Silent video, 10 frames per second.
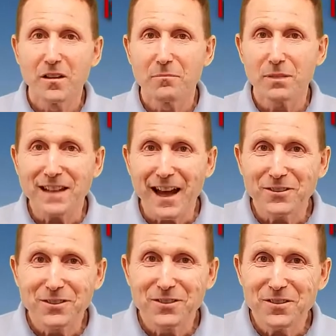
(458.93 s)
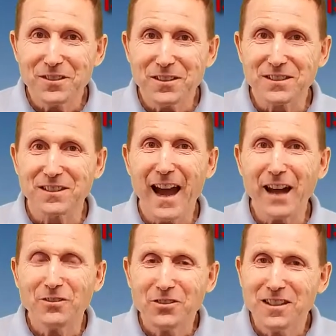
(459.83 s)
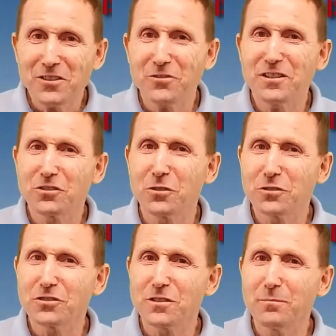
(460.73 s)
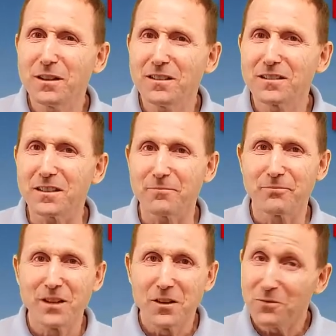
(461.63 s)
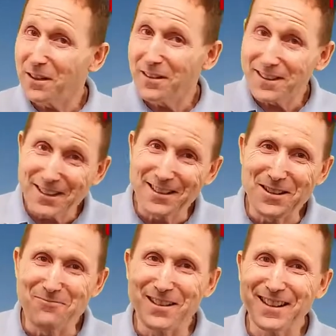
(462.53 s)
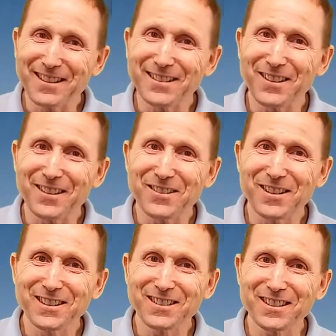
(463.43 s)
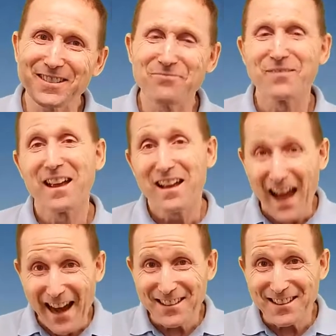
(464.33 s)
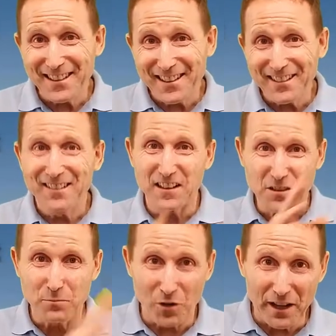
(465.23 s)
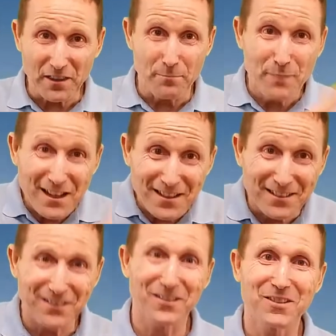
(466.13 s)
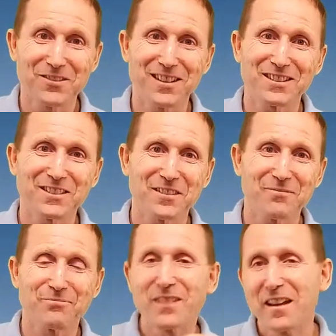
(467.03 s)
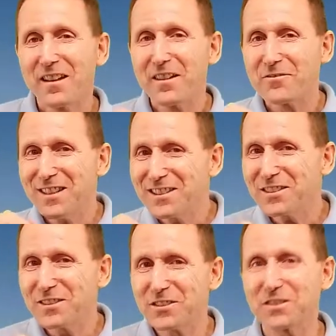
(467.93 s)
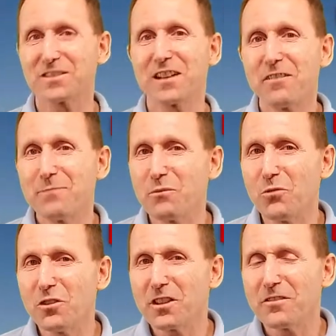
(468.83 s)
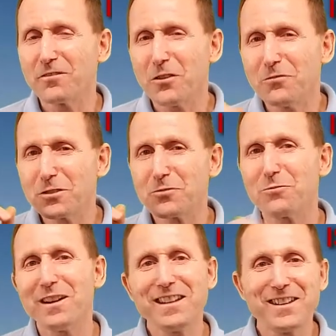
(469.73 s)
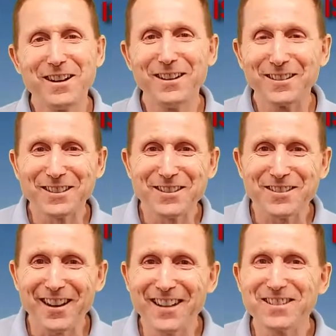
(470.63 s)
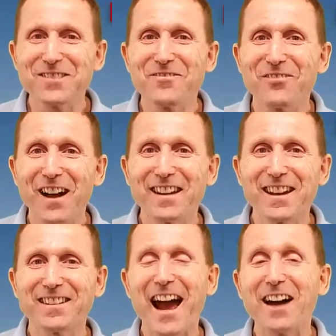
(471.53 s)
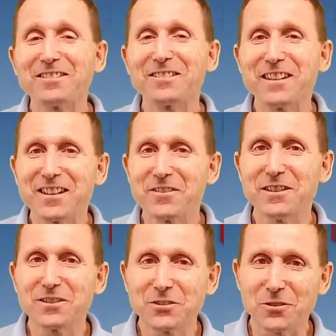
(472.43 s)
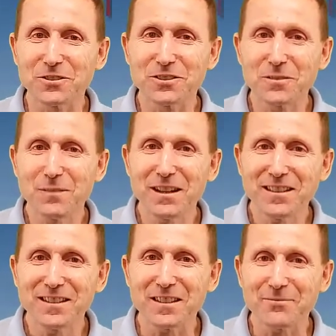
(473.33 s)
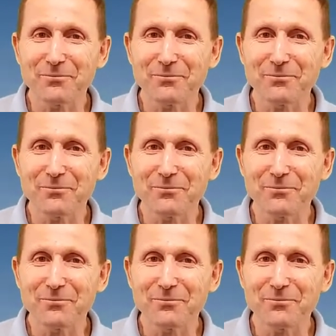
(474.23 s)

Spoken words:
But how to do this? How to increase core stability? Well, this is the million-dollar question. Actually, it's more like the billion-dollar question. Researchers have been working for over 20 years trying to find out how to increase core stability.